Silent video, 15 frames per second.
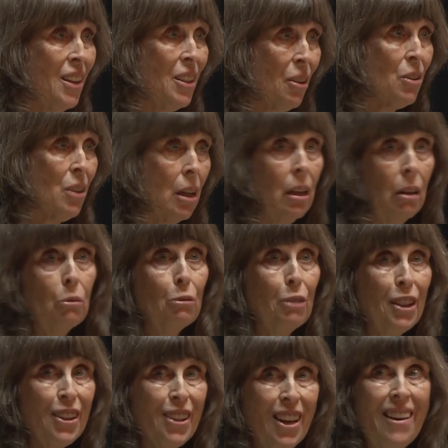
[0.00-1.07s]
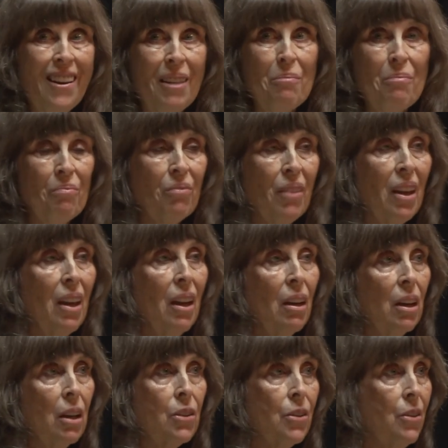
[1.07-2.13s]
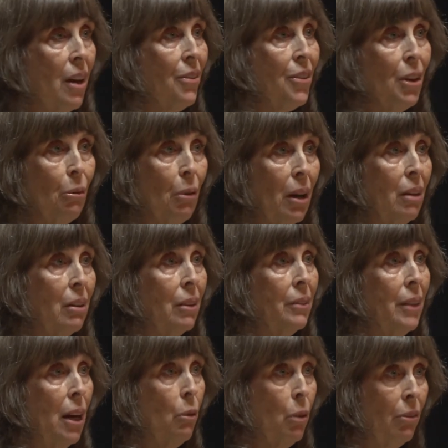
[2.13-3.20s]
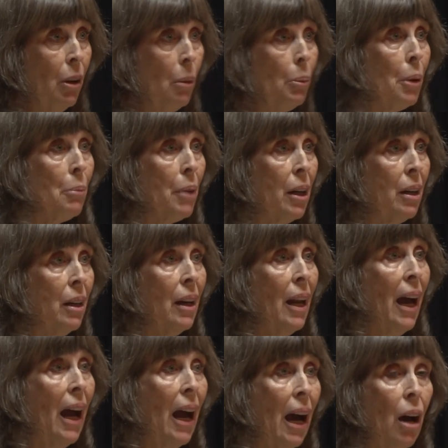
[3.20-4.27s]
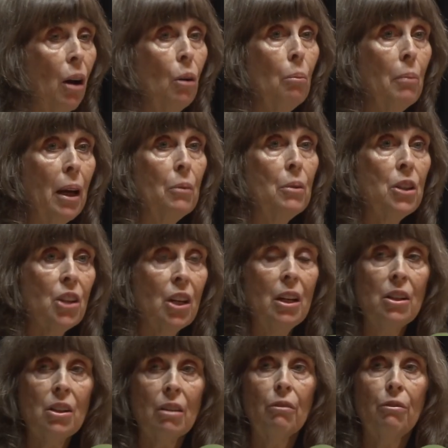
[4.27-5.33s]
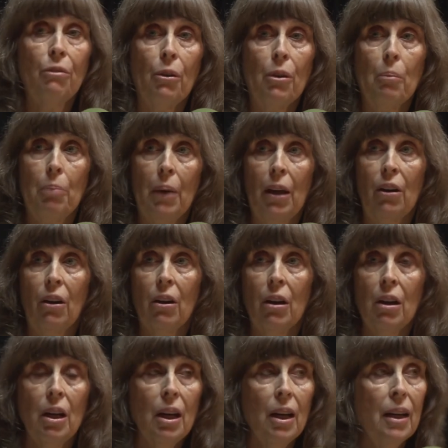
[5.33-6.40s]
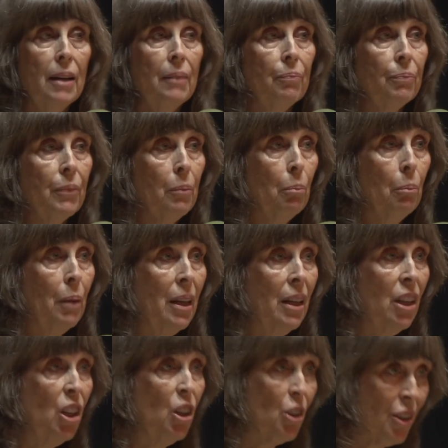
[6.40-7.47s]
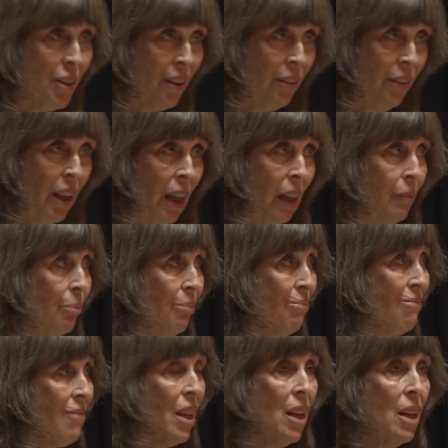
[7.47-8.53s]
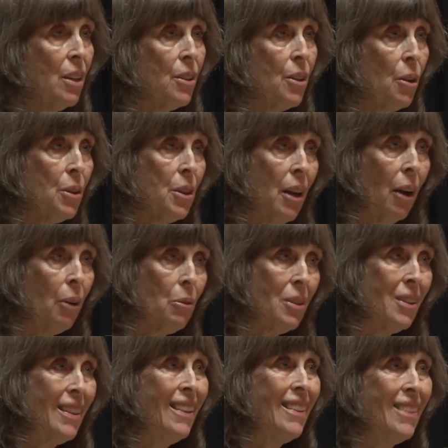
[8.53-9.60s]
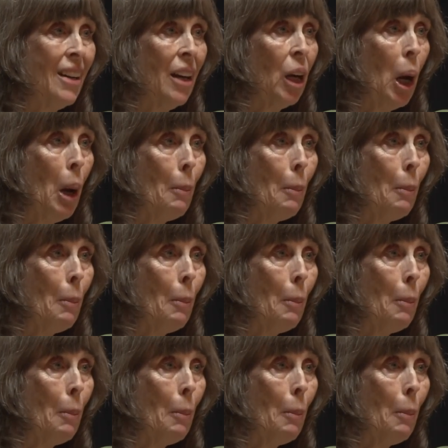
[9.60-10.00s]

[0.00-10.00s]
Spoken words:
is there in real time. It's not theoretical, now we've implemented it, how might we change it for the better? Here's the thing. Sociocracy is in a